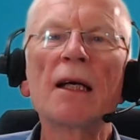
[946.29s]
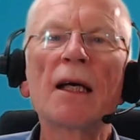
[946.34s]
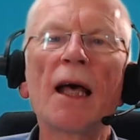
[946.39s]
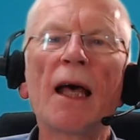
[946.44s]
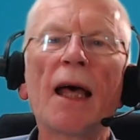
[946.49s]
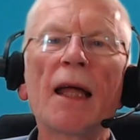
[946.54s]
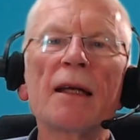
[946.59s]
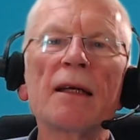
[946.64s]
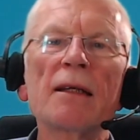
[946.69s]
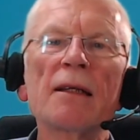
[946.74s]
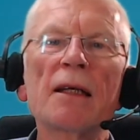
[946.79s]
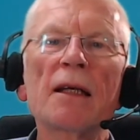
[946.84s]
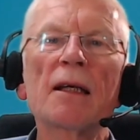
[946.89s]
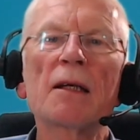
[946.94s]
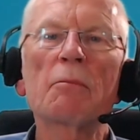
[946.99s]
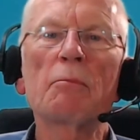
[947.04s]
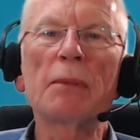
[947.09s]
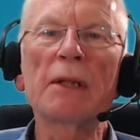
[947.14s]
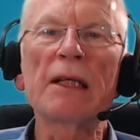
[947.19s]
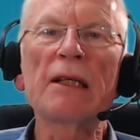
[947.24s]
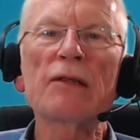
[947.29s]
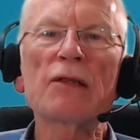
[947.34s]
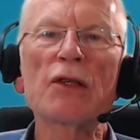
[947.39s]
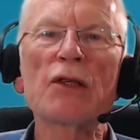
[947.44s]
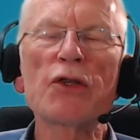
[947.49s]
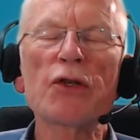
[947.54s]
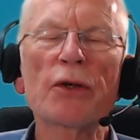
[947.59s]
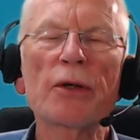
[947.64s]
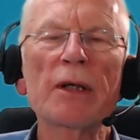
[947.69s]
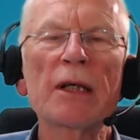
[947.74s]
and please
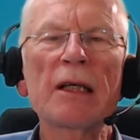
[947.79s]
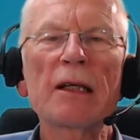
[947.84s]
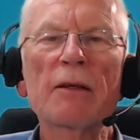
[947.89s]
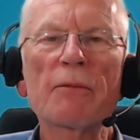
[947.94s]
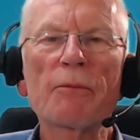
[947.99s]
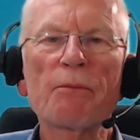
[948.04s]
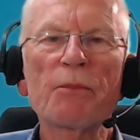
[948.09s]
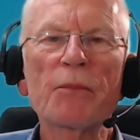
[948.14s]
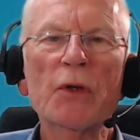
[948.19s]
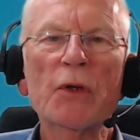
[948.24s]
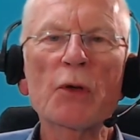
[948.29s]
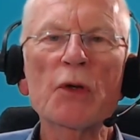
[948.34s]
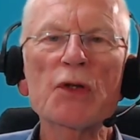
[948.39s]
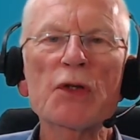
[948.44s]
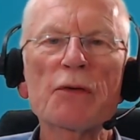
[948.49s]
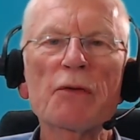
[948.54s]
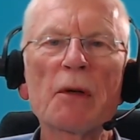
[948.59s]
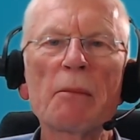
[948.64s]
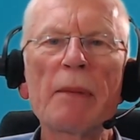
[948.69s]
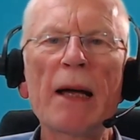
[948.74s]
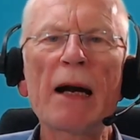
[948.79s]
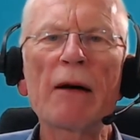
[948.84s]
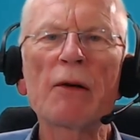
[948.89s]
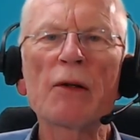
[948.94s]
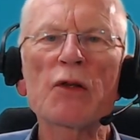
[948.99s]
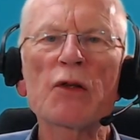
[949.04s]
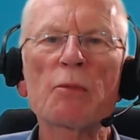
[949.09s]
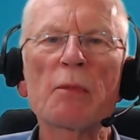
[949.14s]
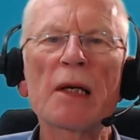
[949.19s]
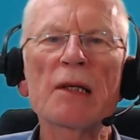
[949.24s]
enjoy Christopher
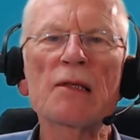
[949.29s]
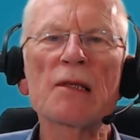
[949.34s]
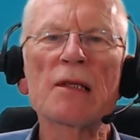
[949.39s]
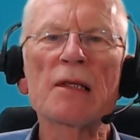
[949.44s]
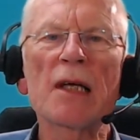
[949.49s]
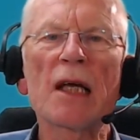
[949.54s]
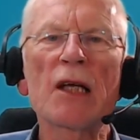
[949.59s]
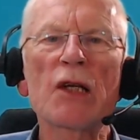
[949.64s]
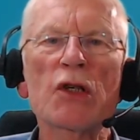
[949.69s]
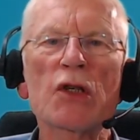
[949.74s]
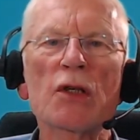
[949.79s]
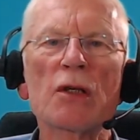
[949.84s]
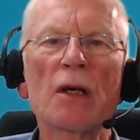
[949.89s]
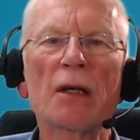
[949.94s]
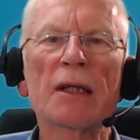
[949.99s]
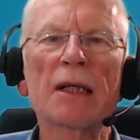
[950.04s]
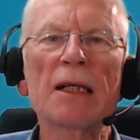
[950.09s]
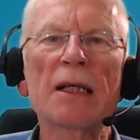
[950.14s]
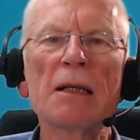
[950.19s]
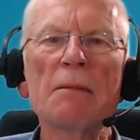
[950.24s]
Barrett's presentation on